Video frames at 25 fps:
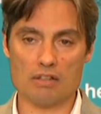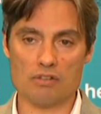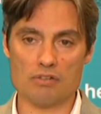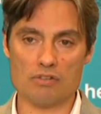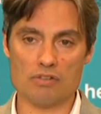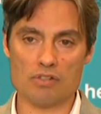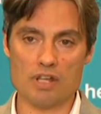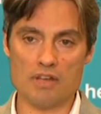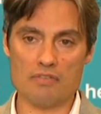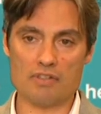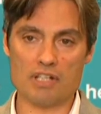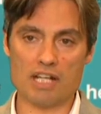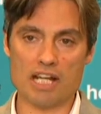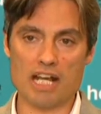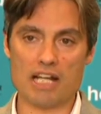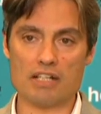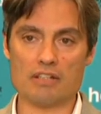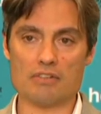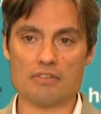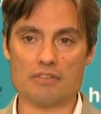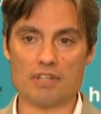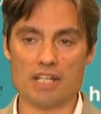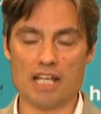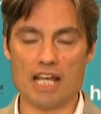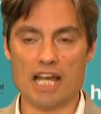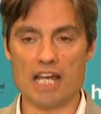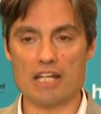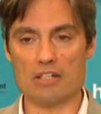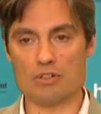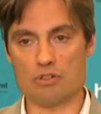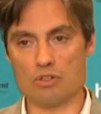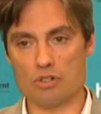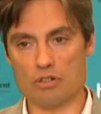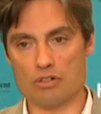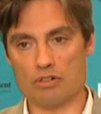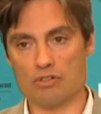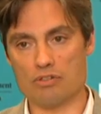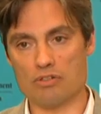seven out of the eight
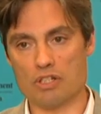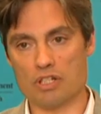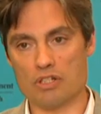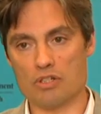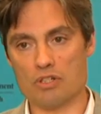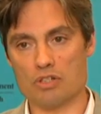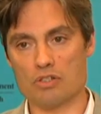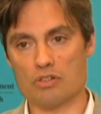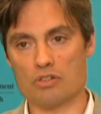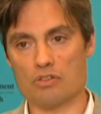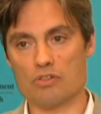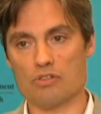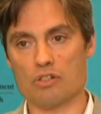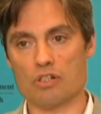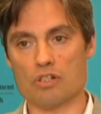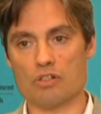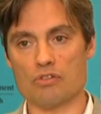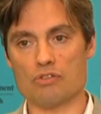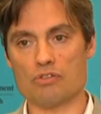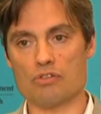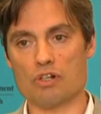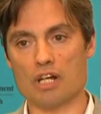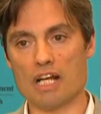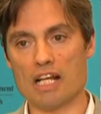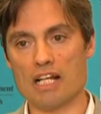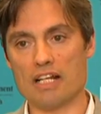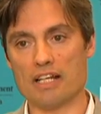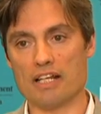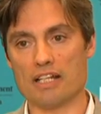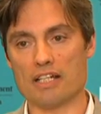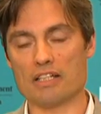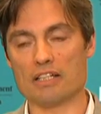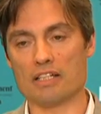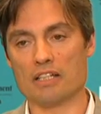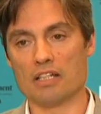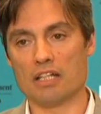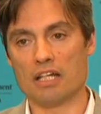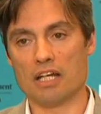jurisdictions in
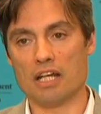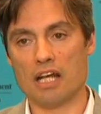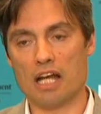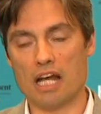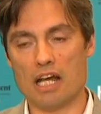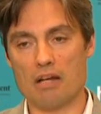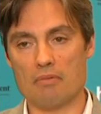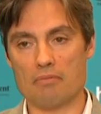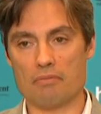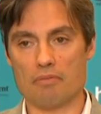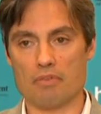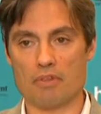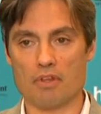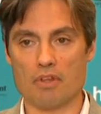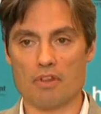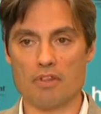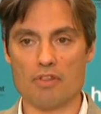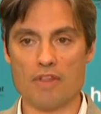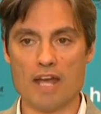Australia um,